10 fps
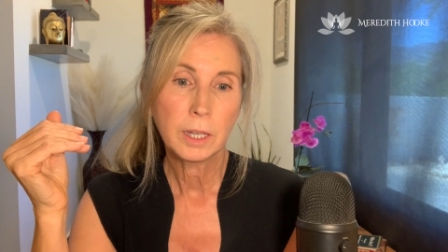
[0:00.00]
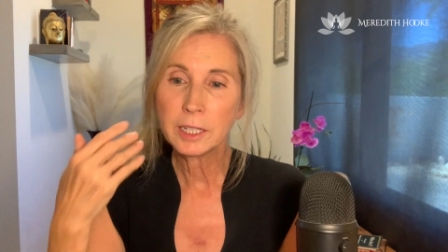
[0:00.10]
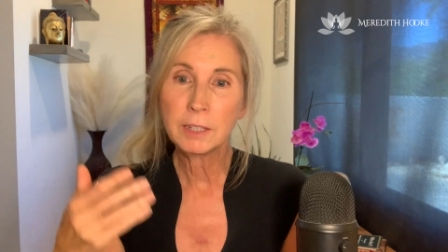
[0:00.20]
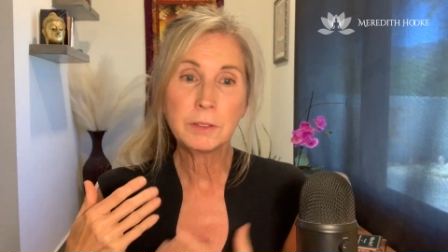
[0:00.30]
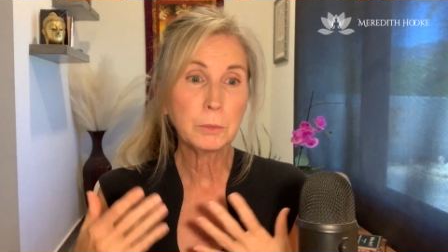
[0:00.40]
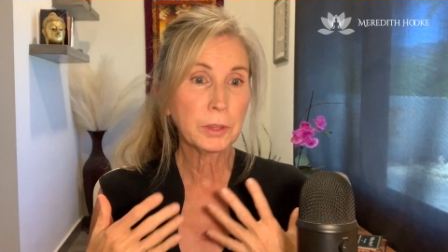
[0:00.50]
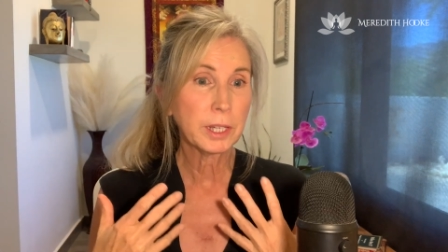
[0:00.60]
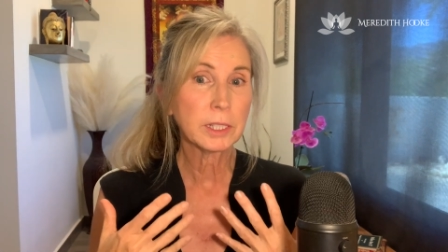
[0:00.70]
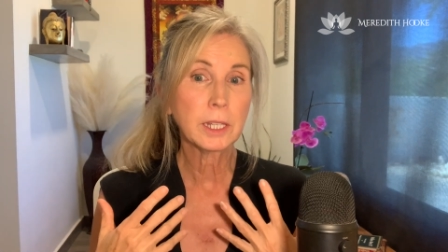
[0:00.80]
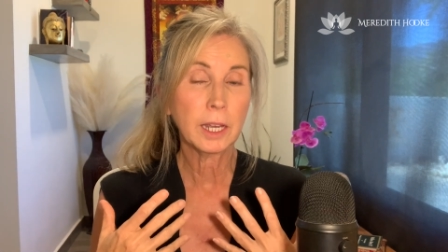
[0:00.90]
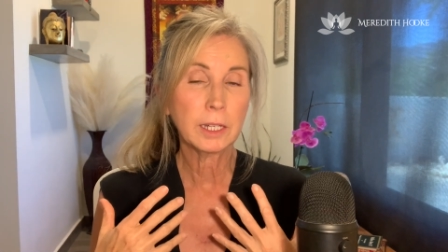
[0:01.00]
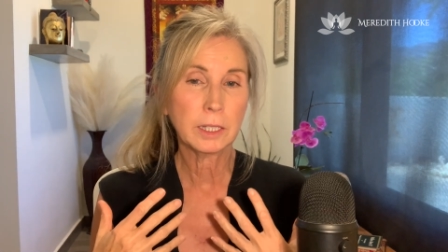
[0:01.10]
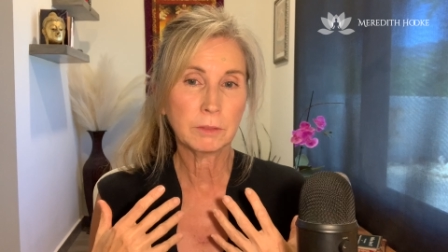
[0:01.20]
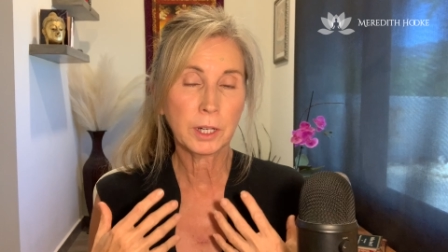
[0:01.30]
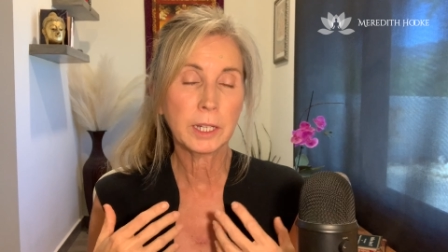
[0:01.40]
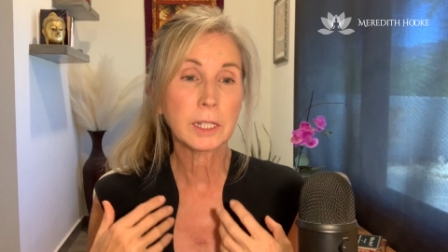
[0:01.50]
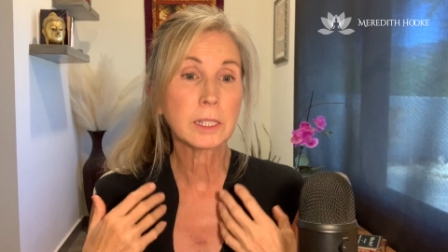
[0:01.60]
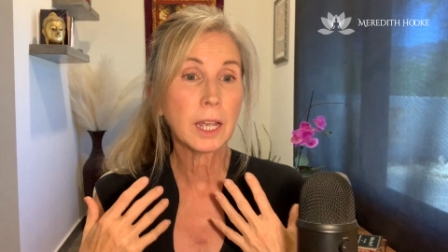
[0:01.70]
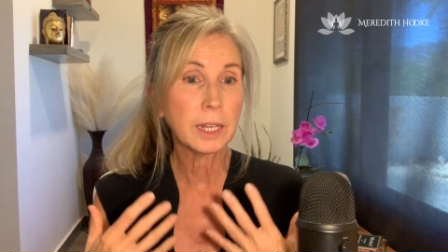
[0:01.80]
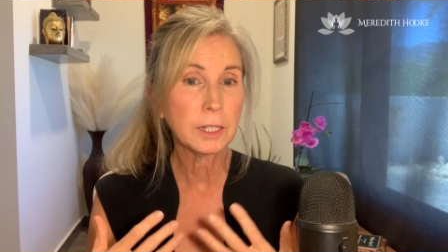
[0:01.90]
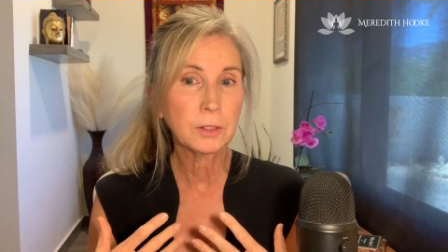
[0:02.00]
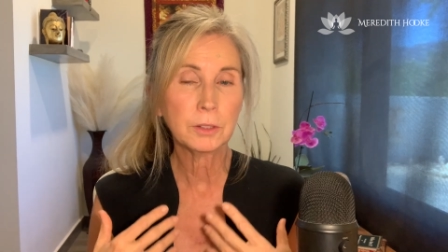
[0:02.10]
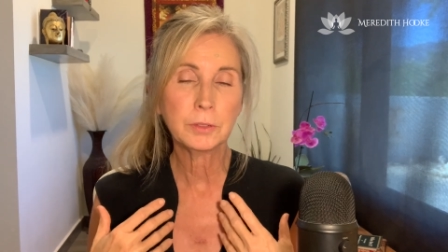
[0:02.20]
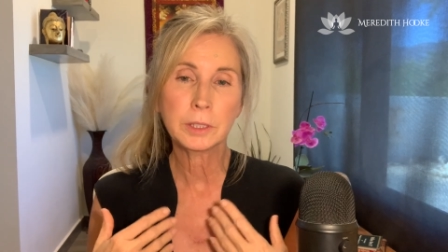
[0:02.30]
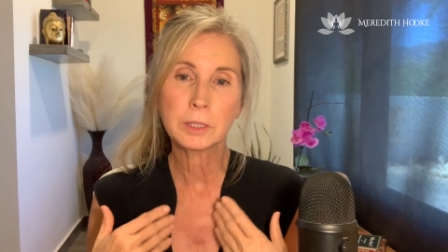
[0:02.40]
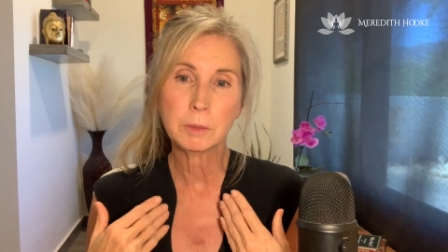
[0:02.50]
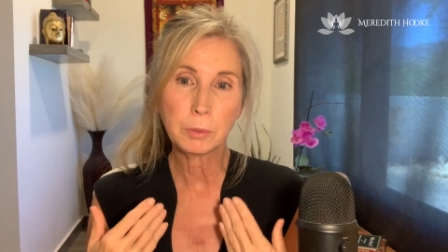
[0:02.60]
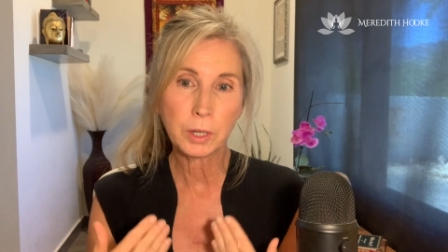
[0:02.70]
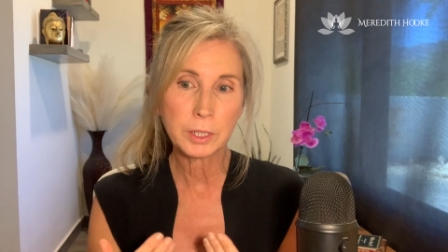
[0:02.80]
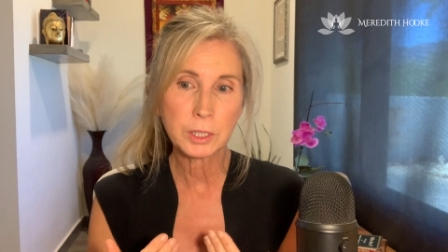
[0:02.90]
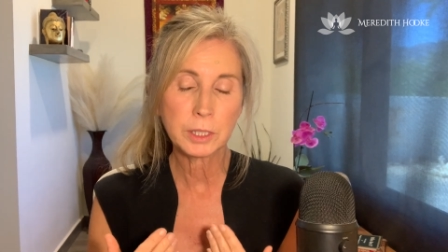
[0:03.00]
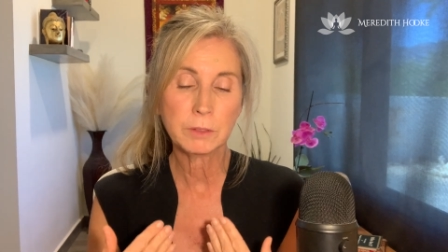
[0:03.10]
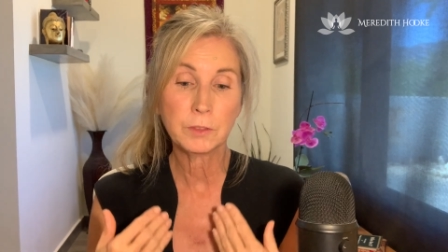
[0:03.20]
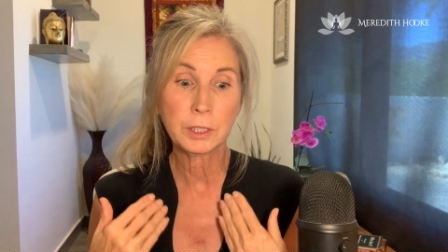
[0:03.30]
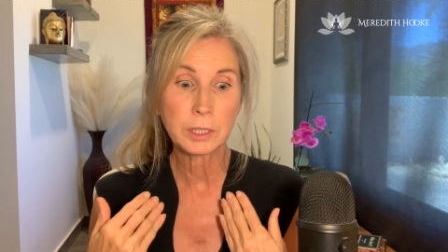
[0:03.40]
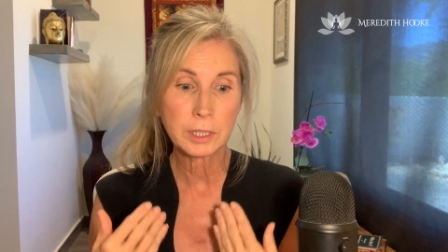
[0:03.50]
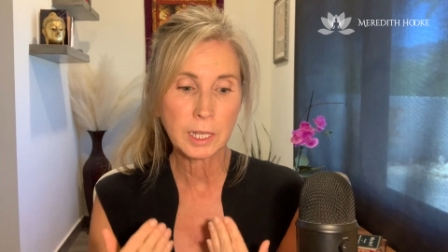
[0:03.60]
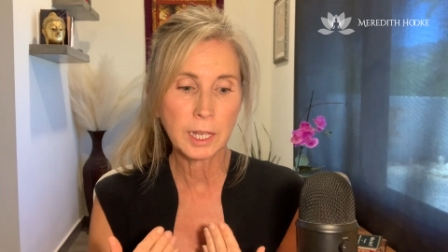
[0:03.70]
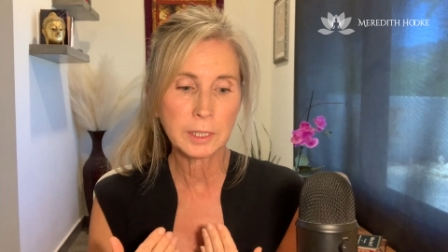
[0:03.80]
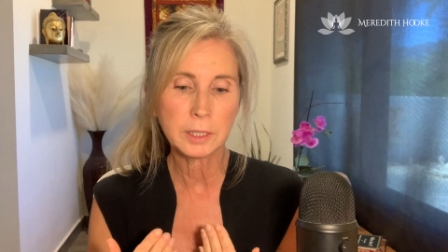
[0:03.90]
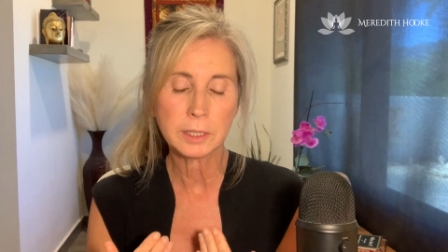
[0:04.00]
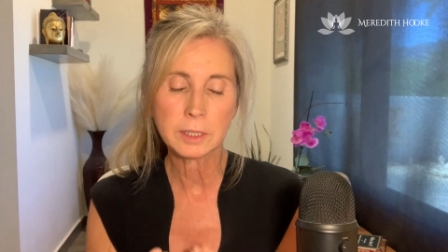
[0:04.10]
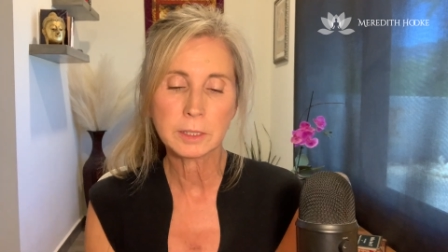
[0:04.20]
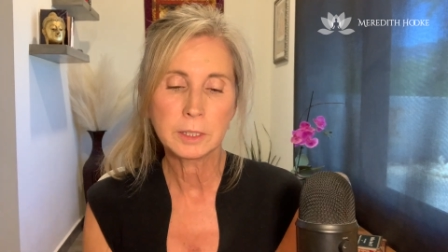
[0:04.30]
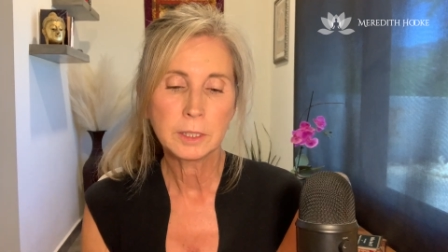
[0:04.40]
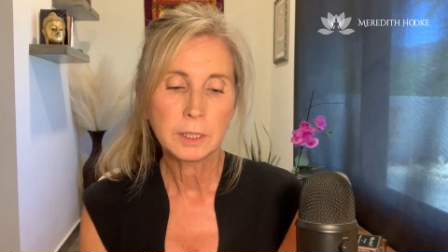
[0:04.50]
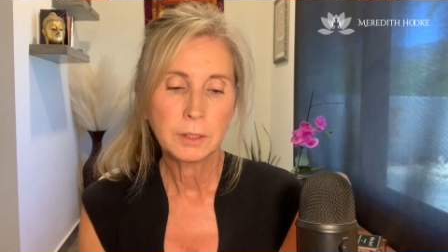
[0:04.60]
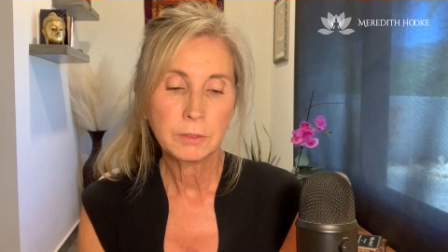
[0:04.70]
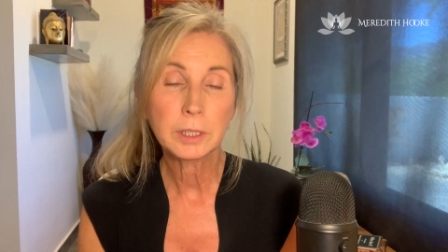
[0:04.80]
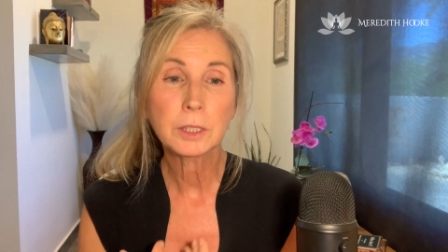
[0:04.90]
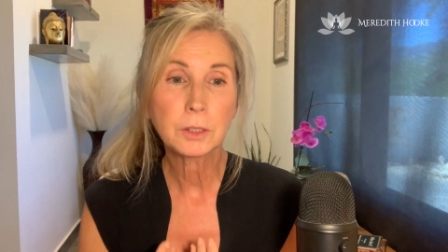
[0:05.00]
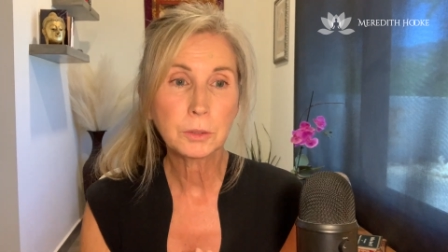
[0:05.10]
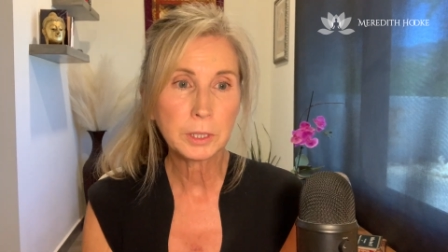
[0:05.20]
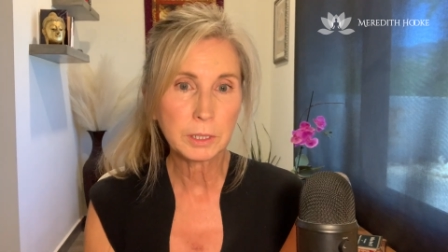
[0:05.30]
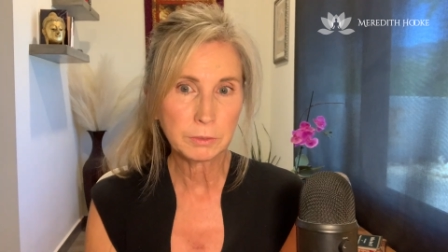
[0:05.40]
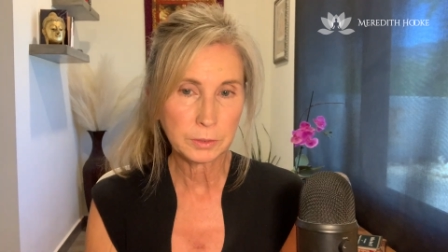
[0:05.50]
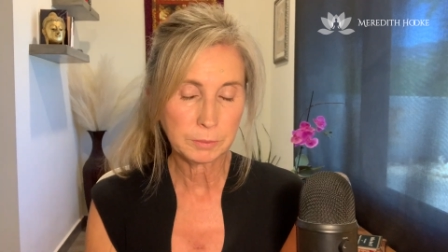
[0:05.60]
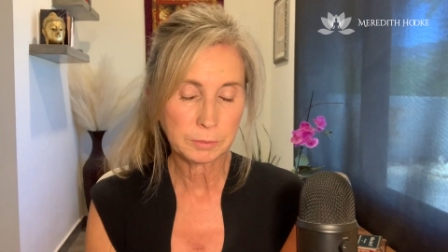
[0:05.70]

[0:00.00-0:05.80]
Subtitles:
Even with anxiety, right? Anxiety or feeling depression, feeling sadness, feeling grief,